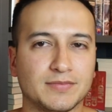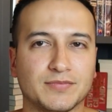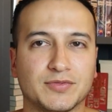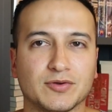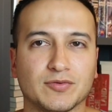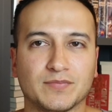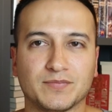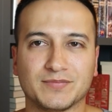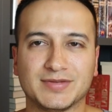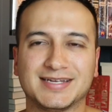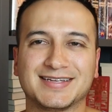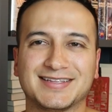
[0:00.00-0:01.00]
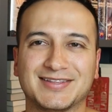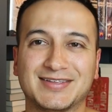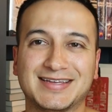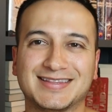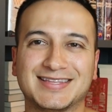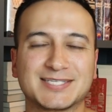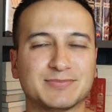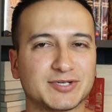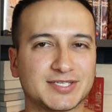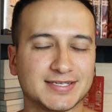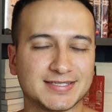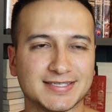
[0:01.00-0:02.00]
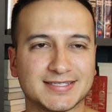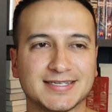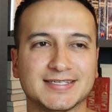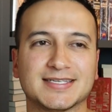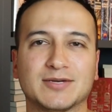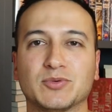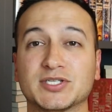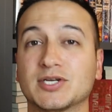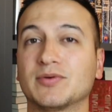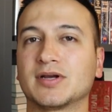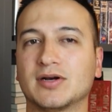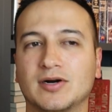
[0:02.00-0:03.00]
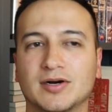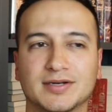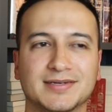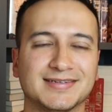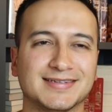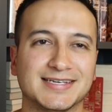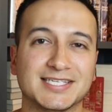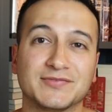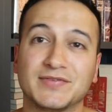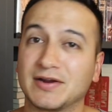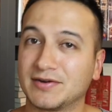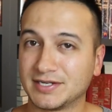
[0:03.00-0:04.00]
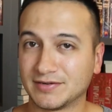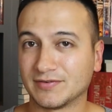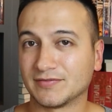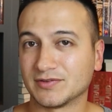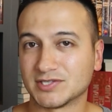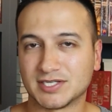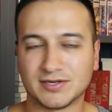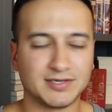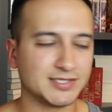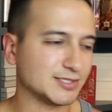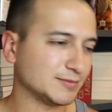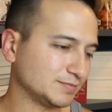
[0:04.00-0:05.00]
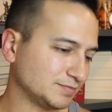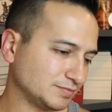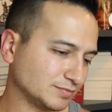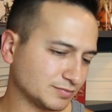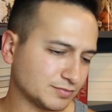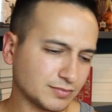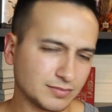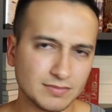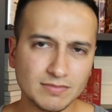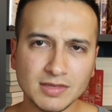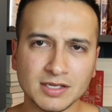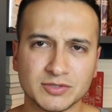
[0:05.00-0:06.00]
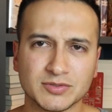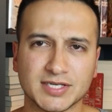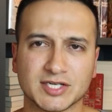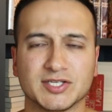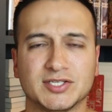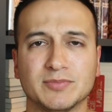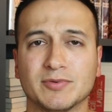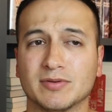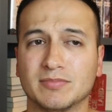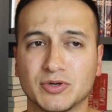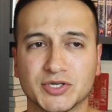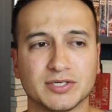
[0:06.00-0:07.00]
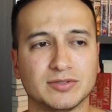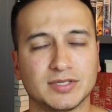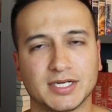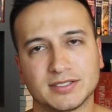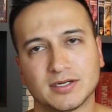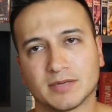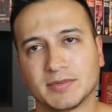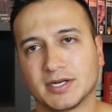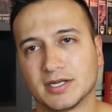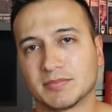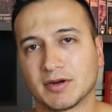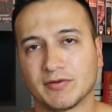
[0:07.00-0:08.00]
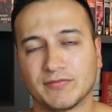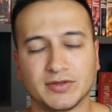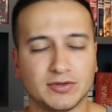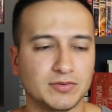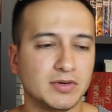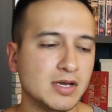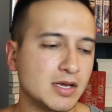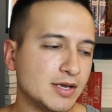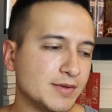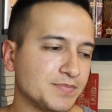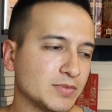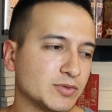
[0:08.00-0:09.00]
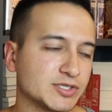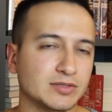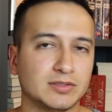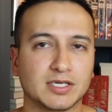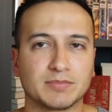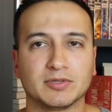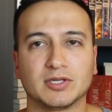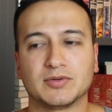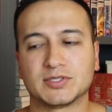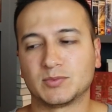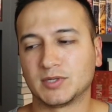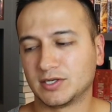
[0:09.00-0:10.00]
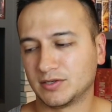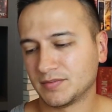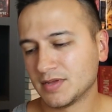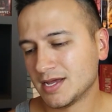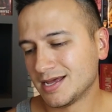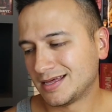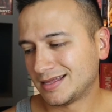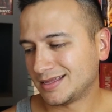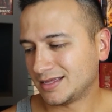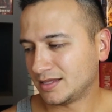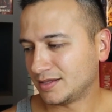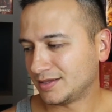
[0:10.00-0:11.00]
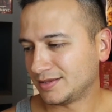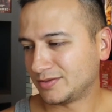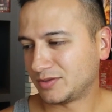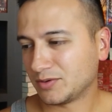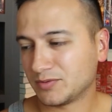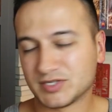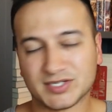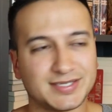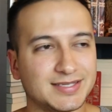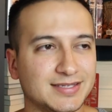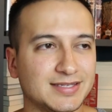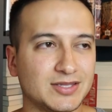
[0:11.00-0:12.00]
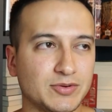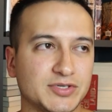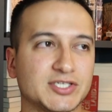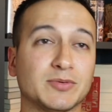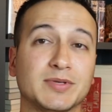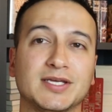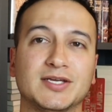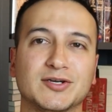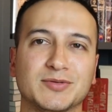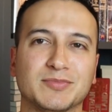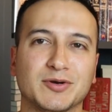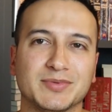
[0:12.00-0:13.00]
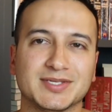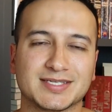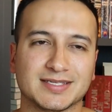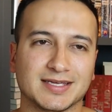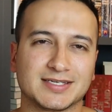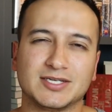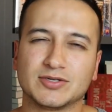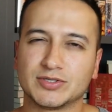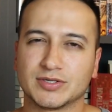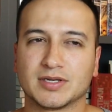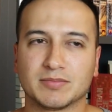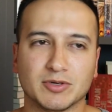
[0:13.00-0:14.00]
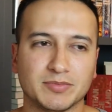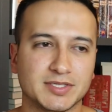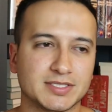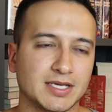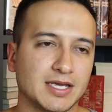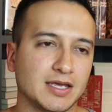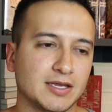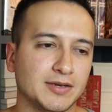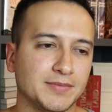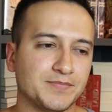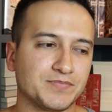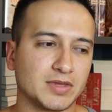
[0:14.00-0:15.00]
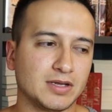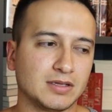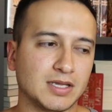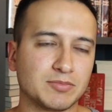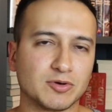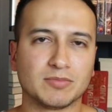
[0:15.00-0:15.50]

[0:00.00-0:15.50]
this book's existence and what's going on is very different for the series. This was actually super emotional, and I talk about it in my review, which I'll link below as well. There were so many good moments and like tear-jerking moments, and a lot more